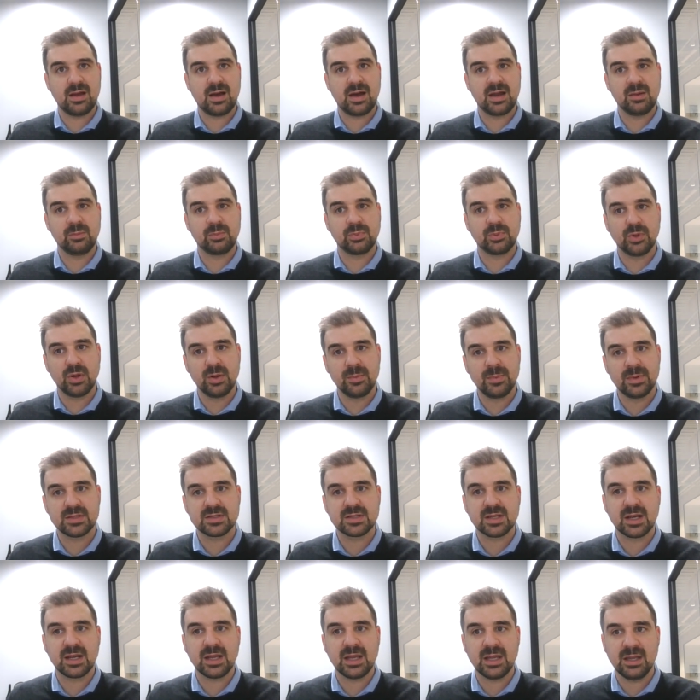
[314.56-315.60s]
unemployment is
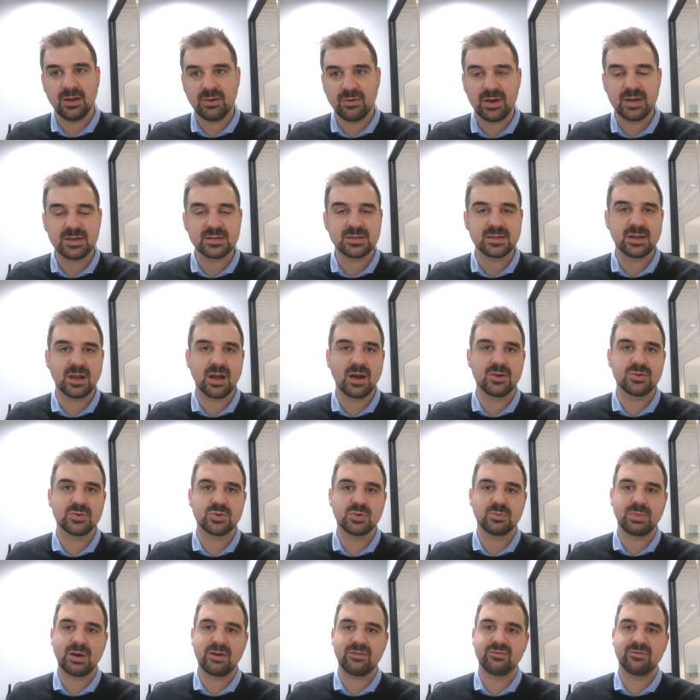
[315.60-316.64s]
going to increase and go to
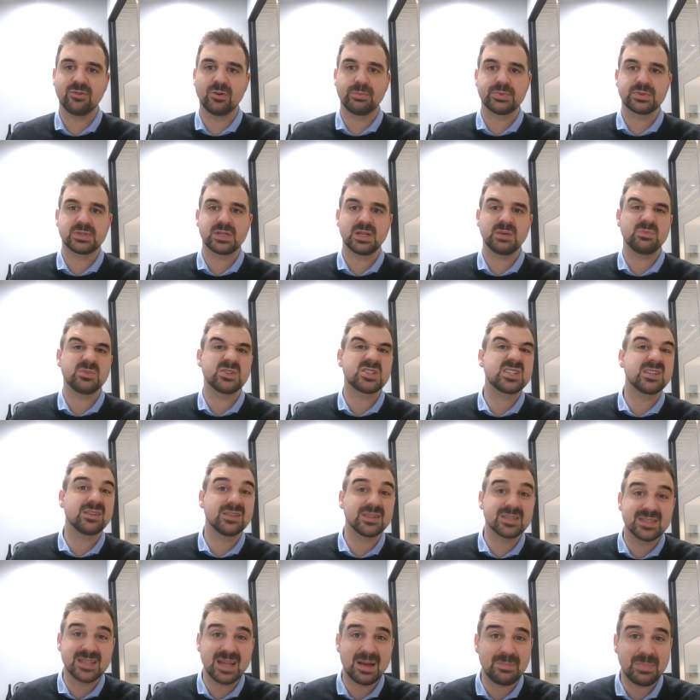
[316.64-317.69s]
above four percent, which still
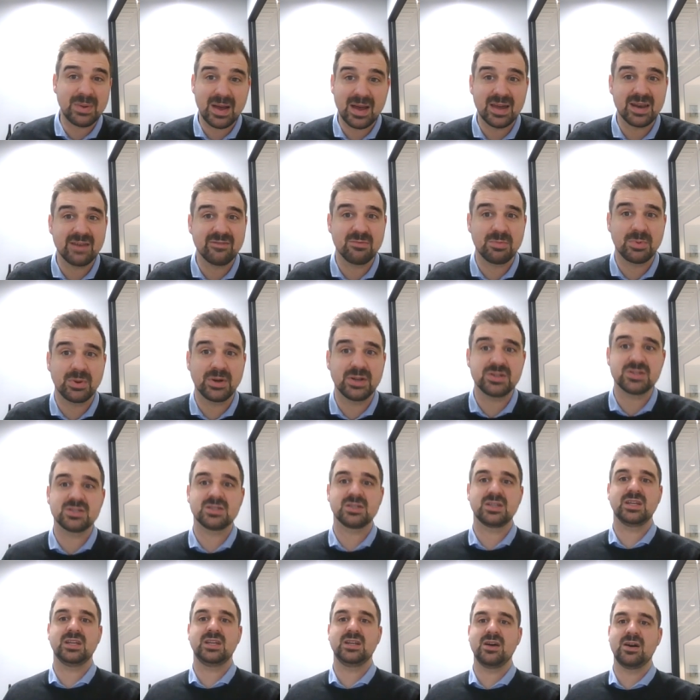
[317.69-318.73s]
isn't that bad. Everybody, just
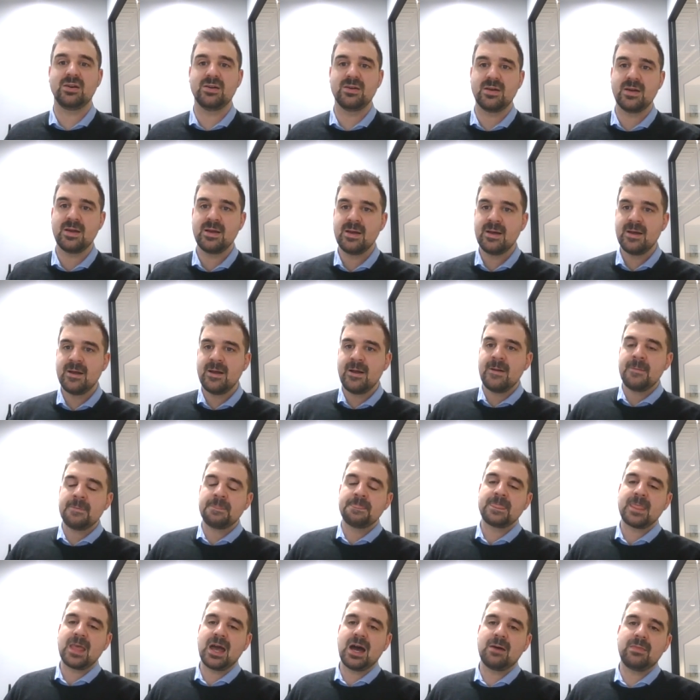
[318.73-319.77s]
letting you know,
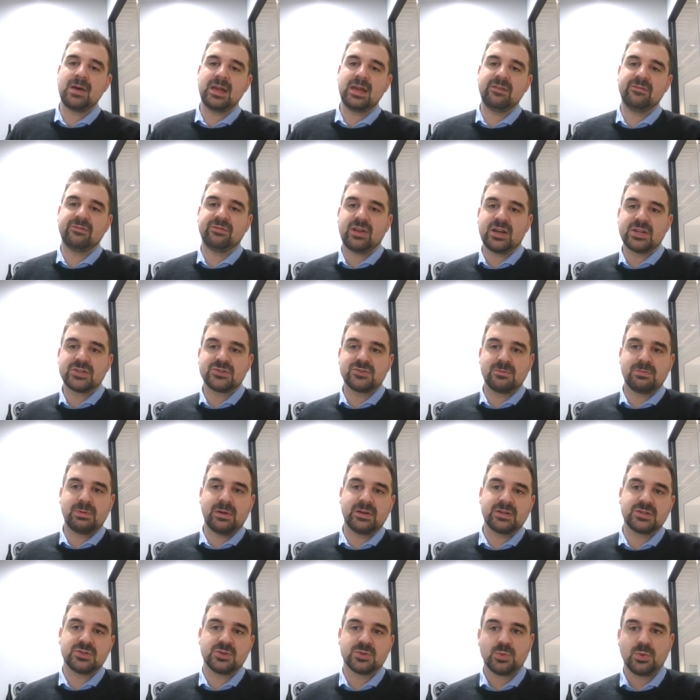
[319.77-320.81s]
um, and inflationary
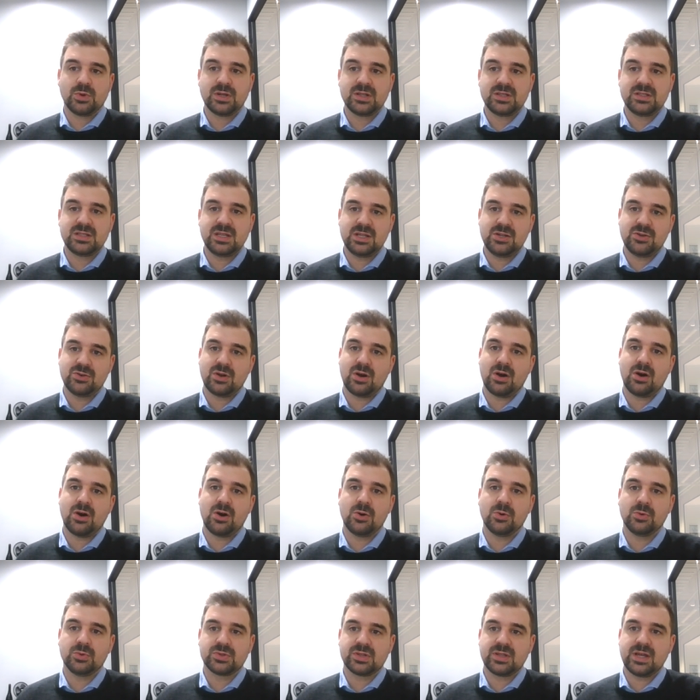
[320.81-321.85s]
pressures will continue to
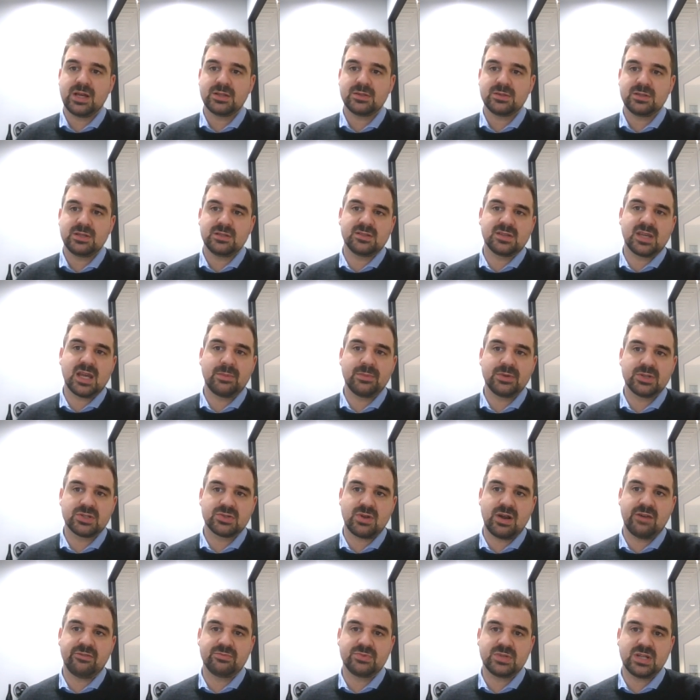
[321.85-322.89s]
hold. So that this is coming
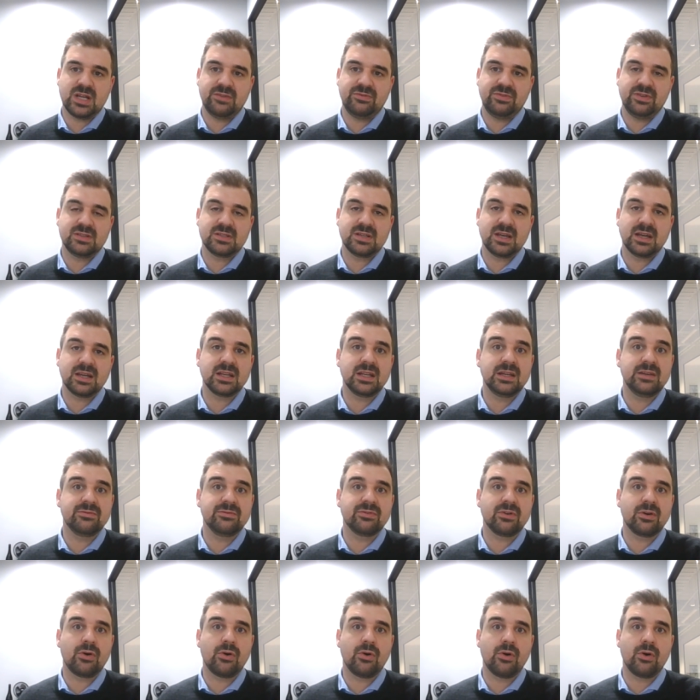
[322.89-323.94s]
straight from Chief Executive
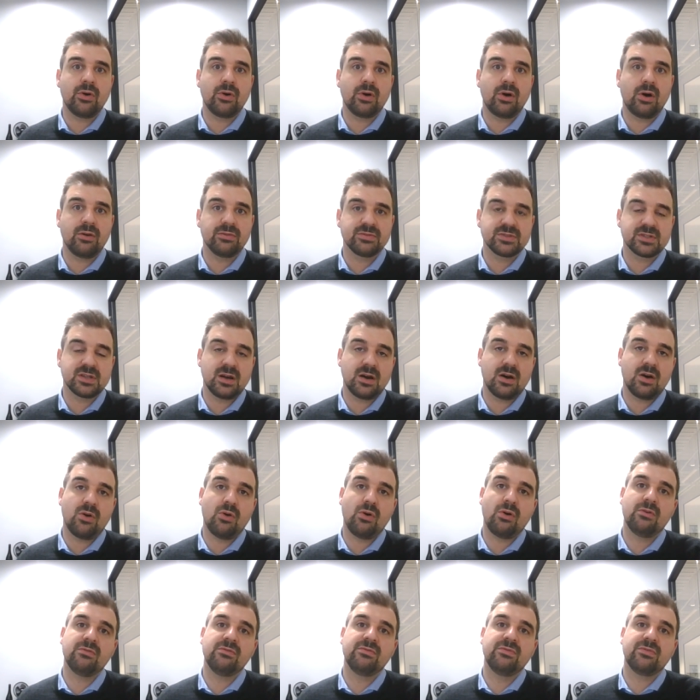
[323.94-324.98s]
Officer
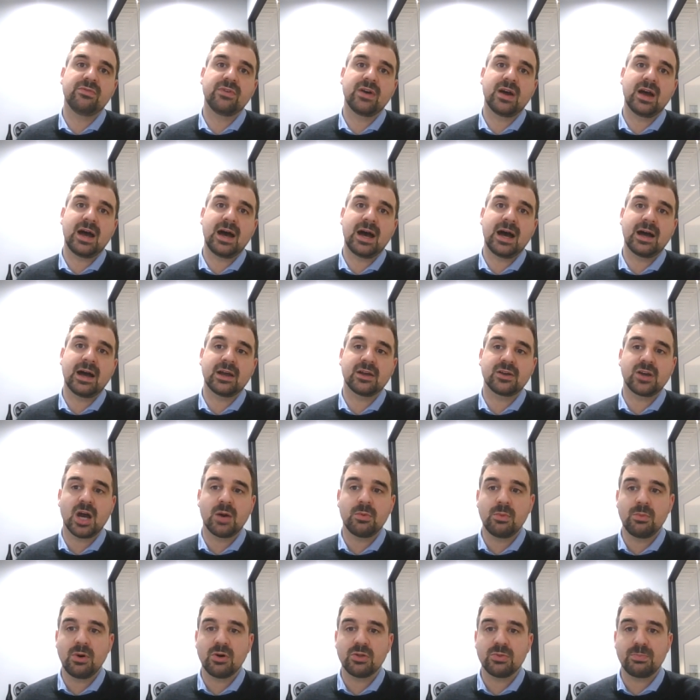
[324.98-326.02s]
of uh,
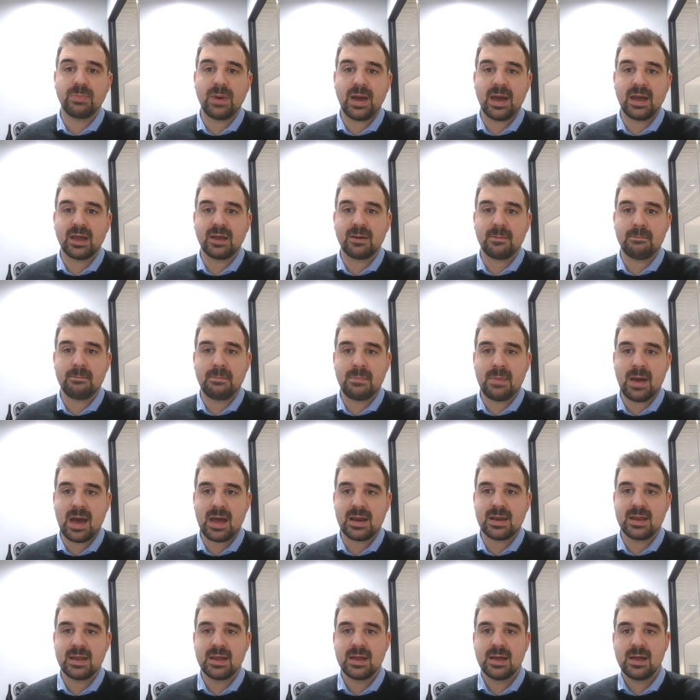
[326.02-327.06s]
Commonwealth Bank,
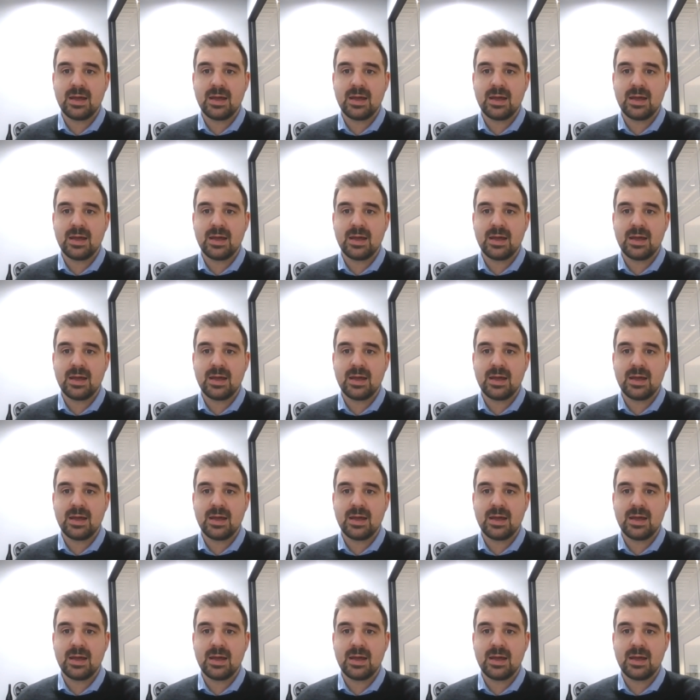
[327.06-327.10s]
Matt